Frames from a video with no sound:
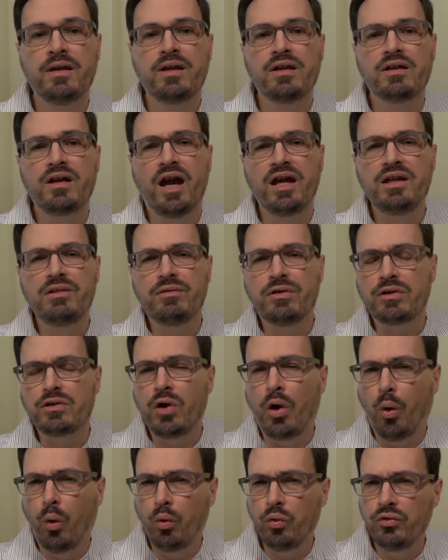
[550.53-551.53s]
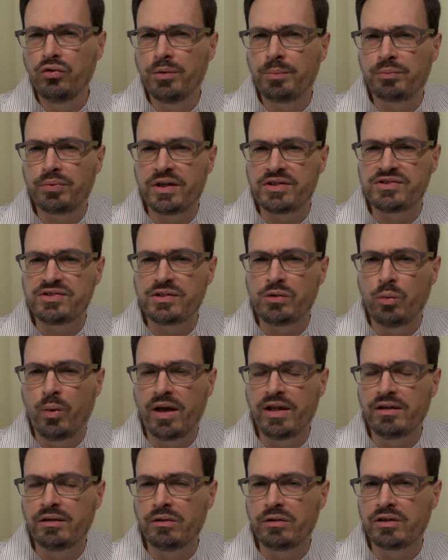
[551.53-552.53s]
Kind of a cold, depressing
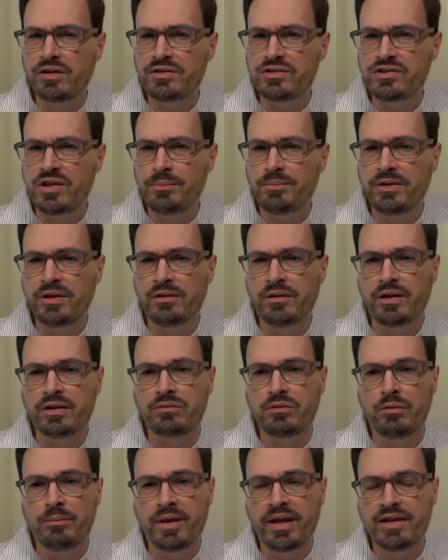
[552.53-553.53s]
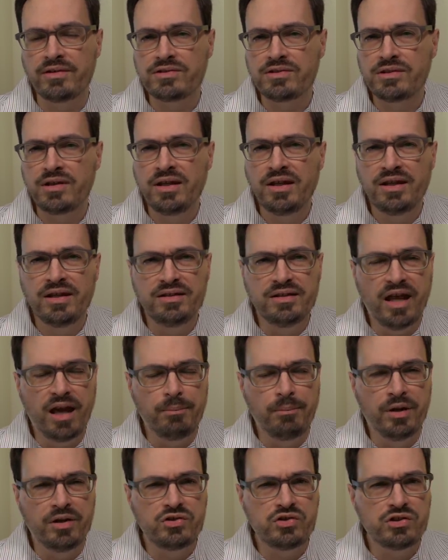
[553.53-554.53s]
way to look at something like romance. Not
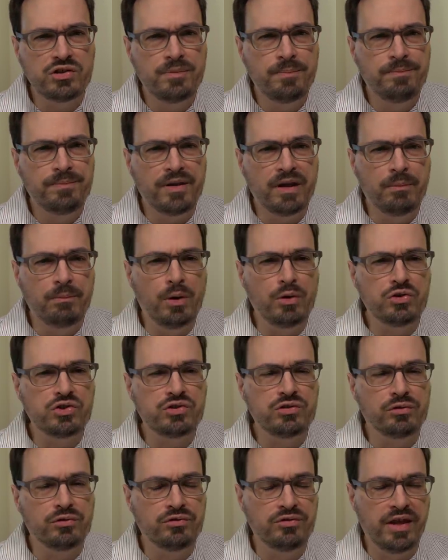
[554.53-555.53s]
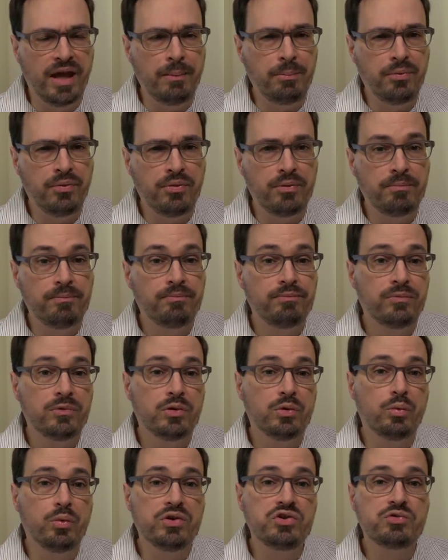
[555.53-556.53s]
much emotional depth
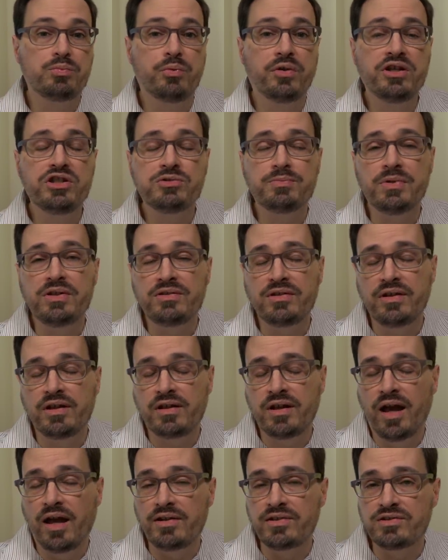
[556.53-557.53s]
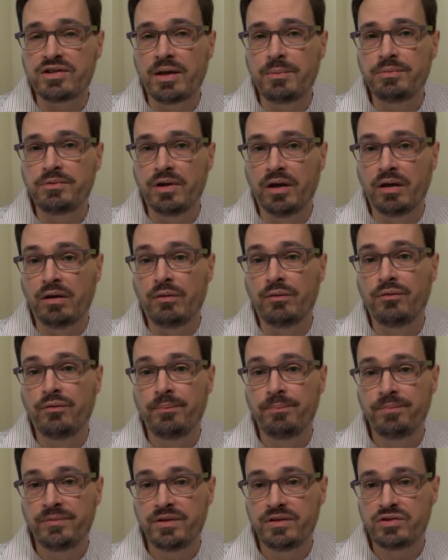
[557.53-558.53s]
which brings me to the concept of
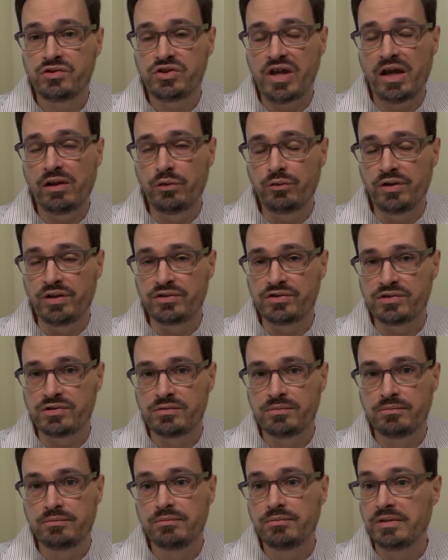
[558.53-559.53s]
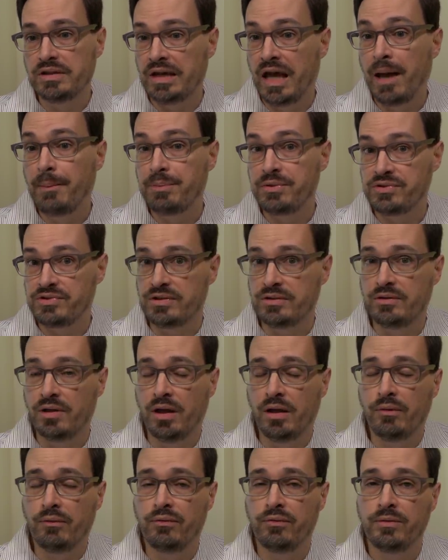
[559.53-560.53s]
shallowness, the opposite
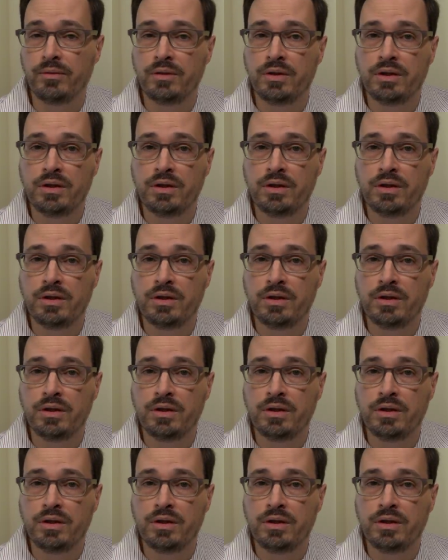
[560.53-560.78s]
of